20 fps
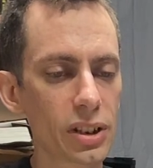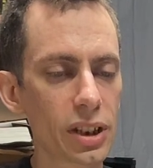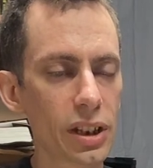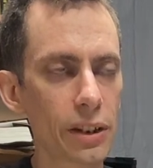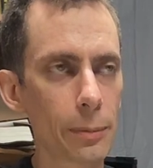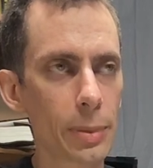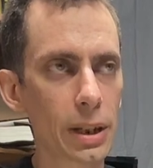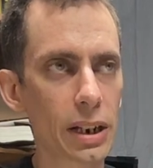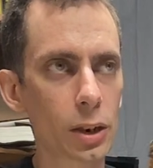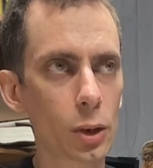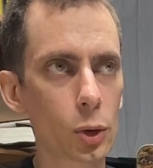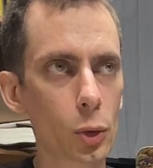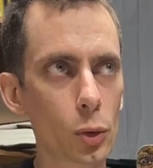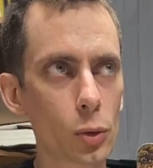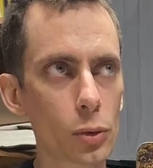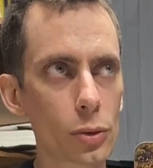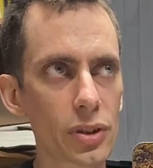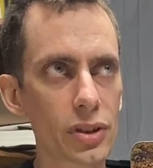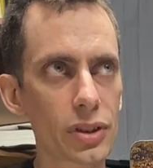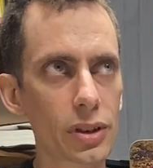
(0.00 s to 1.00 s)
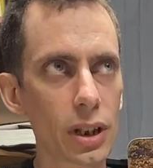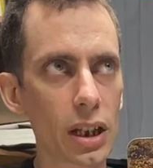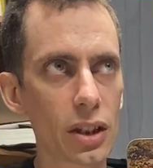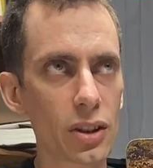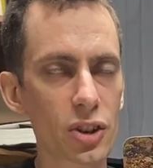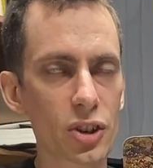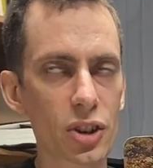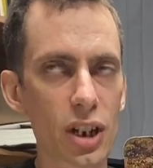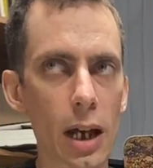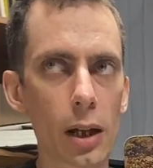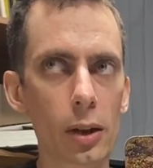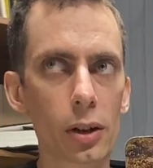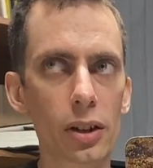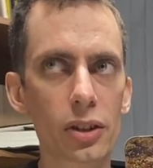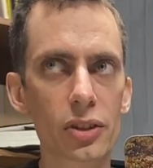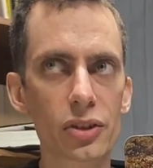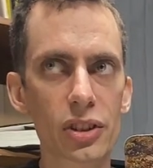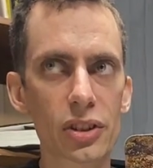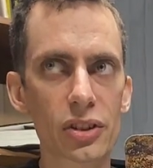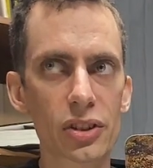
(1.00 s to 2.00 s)
10 of Pentacles and the
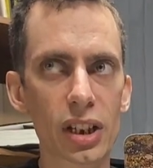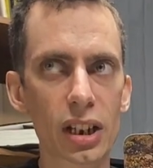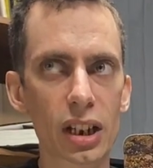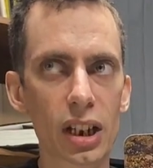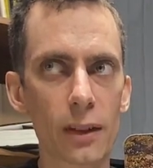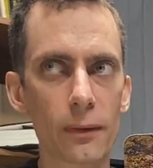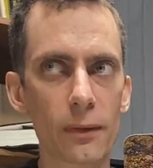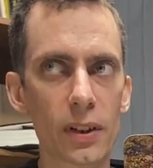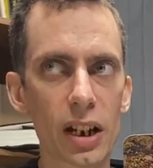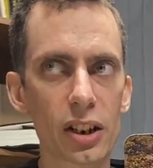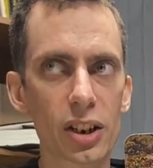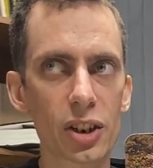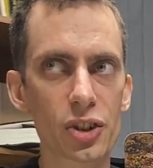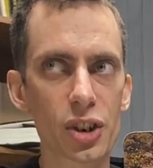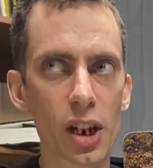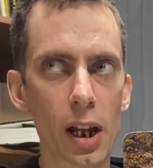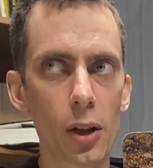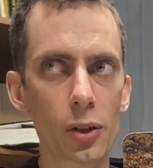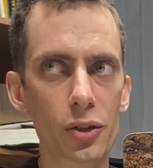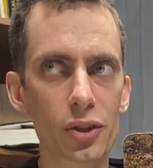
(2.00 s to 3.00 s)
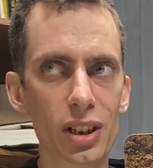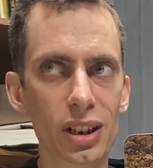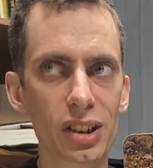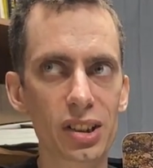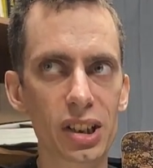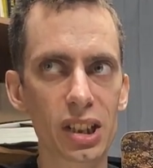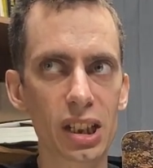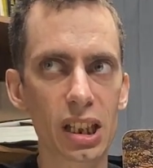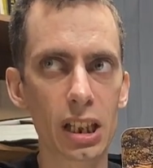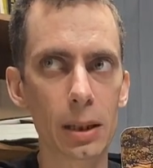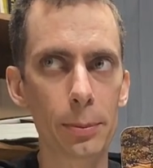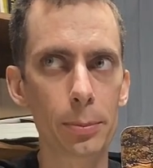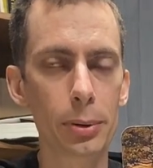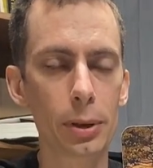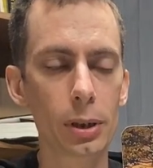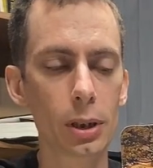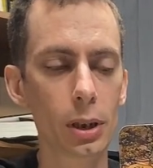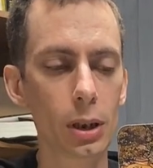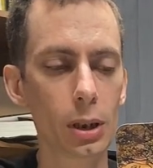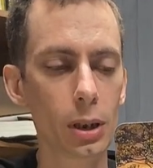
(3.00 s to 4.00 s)
challenge, it's like I find it challenging to
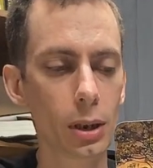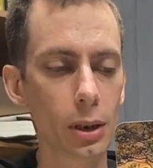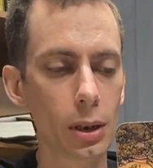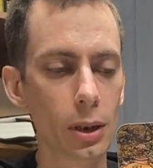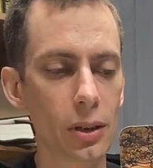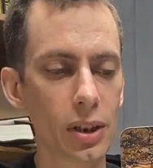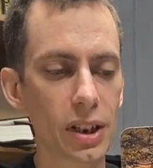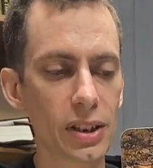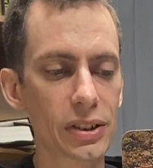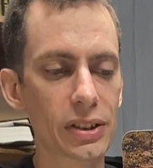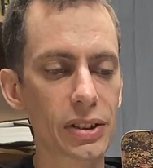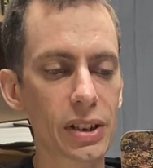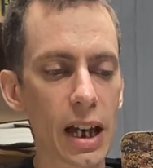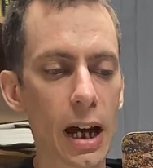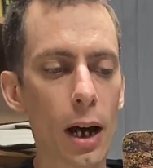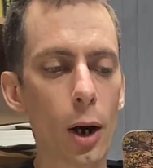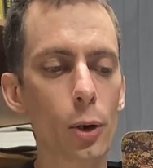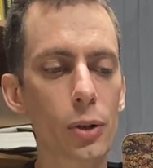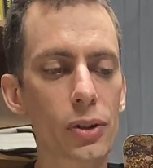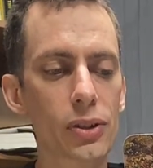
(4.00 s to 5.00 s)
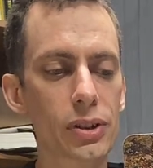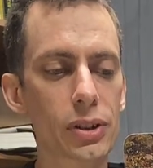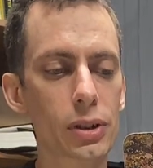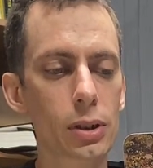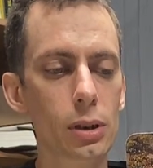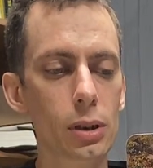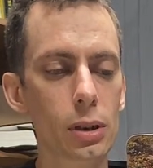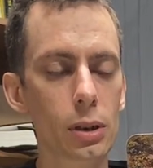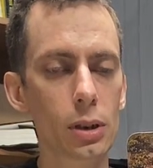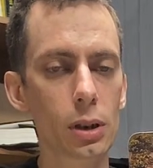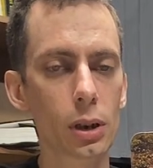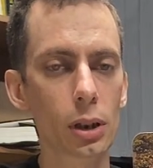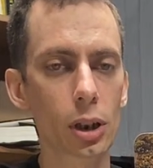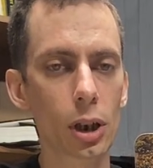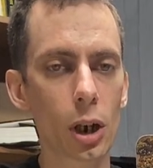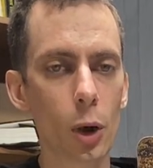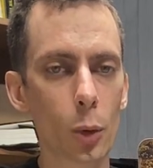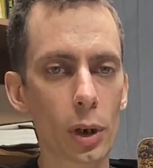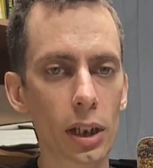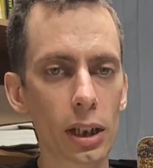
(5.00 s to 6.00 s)
keep this house
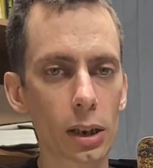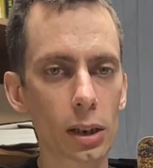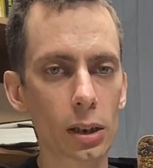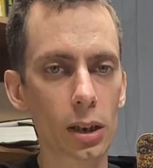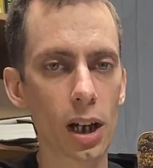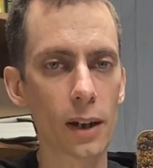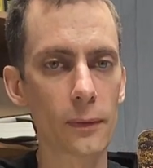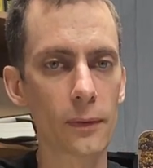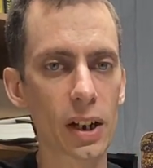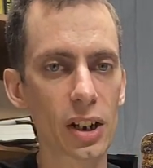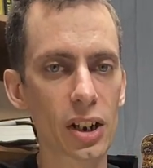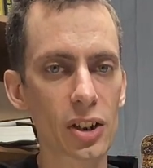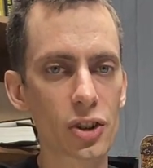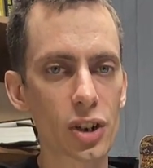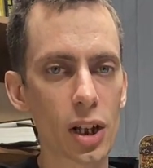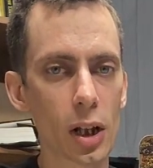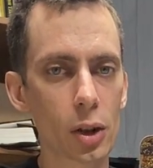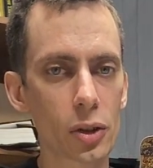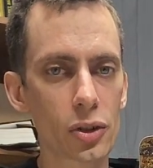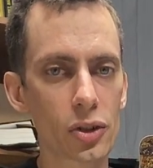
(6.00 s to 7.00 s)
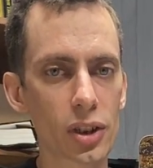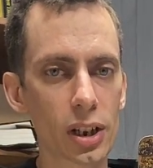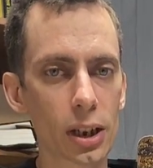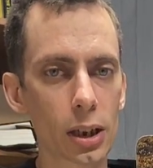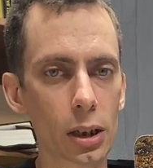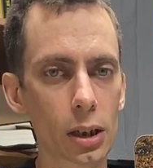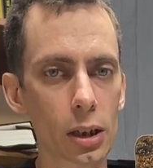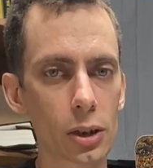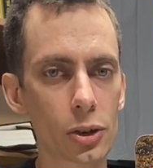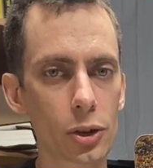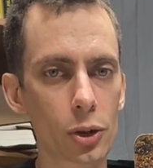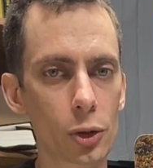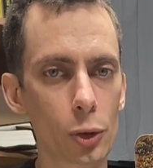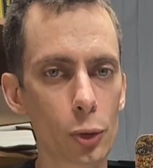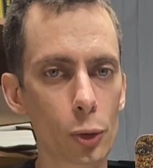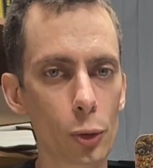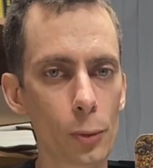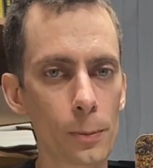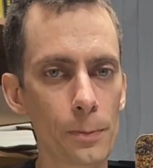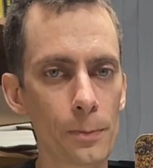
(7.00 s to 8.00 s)
going. I find it challenging
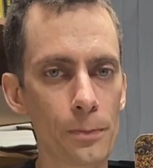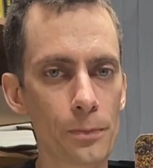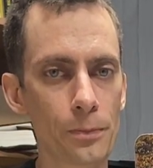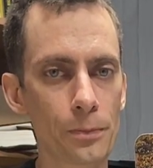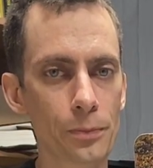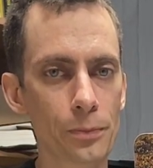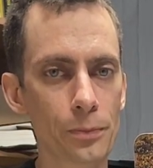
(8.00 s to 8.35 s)
to...